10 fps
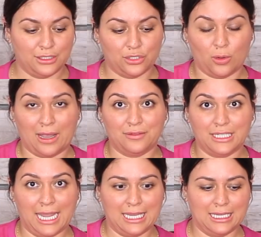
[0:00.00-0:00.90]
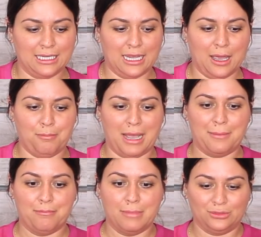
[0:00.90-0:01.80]
So I've taken
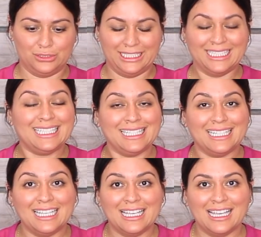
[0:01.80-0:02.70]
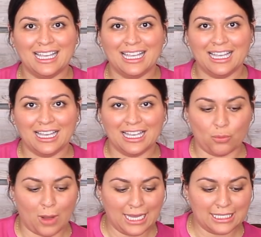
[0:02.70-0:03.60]
my melted
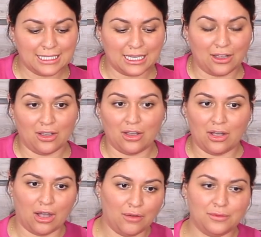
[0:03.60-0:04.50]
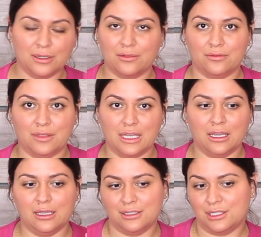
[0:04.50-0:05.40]
wax off of
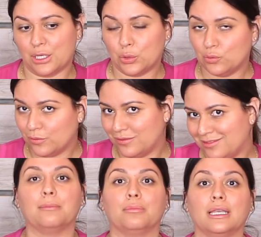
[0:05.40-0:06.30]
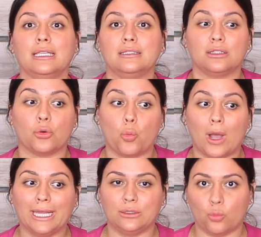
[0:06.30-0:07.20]
the stove and placed the
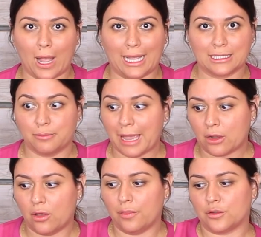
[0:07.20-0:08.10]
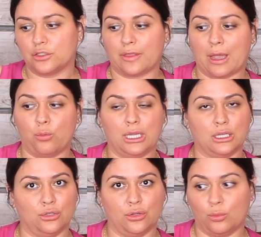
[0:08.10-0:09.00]
white wax back on there so that we
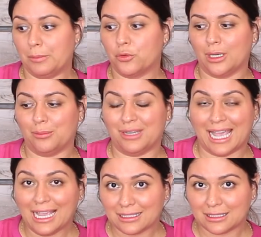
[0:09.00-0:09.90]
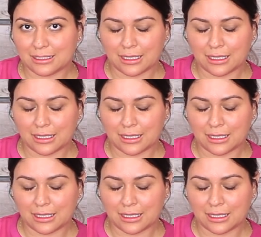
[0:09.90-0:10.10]
can do the whipped cream next.